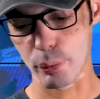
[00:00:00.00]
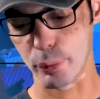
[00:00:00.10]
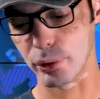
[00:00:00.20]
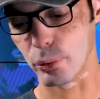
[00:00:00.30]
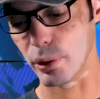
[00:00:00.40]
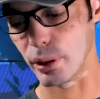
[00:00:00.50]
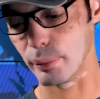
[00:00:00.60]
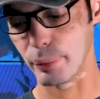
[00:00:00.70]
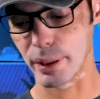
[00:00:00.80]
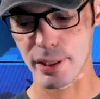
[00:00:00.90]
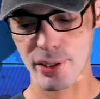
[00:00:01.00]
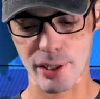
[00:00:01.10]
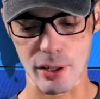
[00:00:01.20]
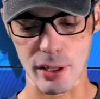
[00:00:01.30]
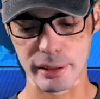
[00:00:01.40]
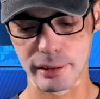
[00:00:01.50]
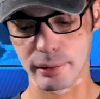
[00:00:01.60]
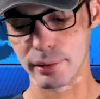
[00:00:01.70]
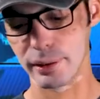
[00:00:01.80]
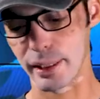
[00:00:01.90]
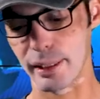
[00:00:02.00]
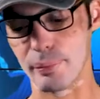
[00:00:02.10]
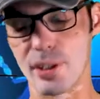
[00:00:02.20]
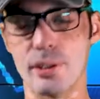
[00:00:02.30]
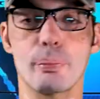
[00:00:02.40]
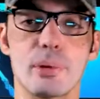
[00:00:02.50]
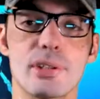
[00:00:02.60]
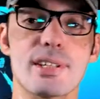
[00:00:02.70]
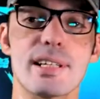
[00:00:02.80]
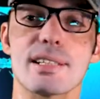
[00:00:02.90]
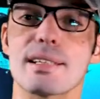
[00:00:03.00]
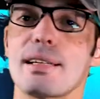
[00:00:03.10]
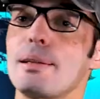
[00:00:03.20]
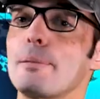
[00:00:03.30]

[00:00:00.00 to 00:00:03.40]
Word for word: 2.1 plus card times 0.6.